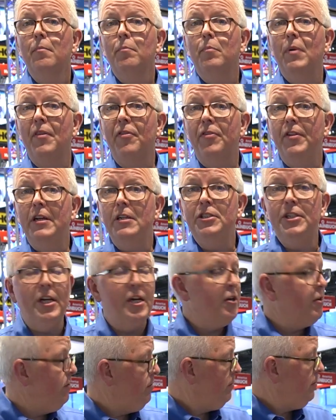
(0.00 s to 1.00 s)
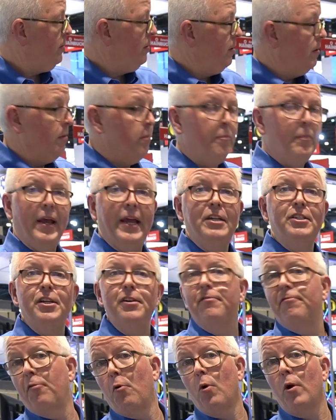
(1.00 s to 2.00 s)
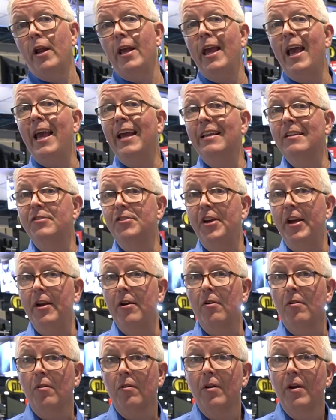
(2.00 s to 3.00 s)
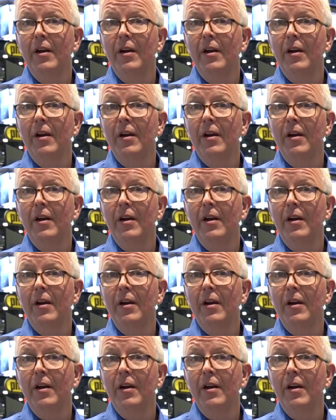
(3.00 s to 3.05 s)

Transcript: but this year, PG-48 is here.